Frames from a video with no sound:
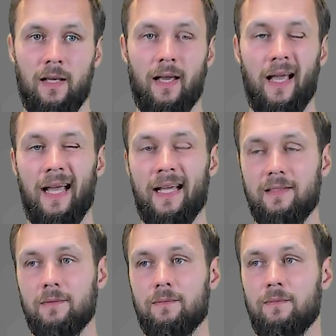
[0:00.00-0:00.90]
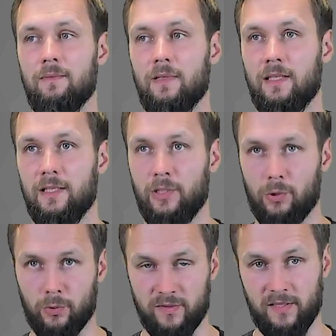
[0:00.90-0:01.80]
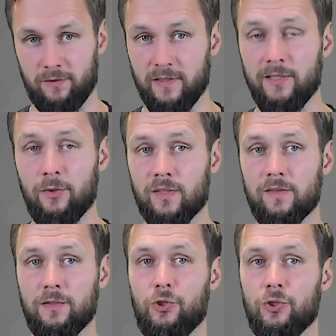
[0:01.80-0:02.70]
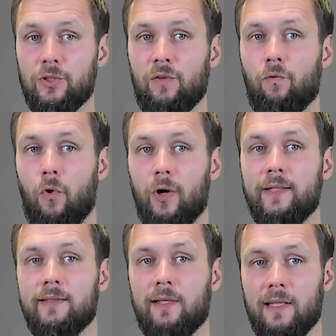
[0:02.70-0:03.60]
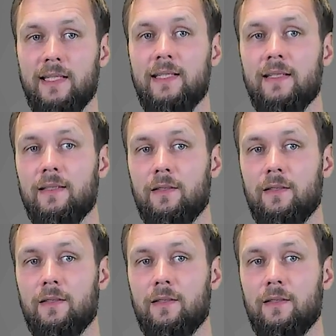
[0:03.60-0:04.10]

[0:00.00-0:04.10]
And in your own self-interest, you should avoid leading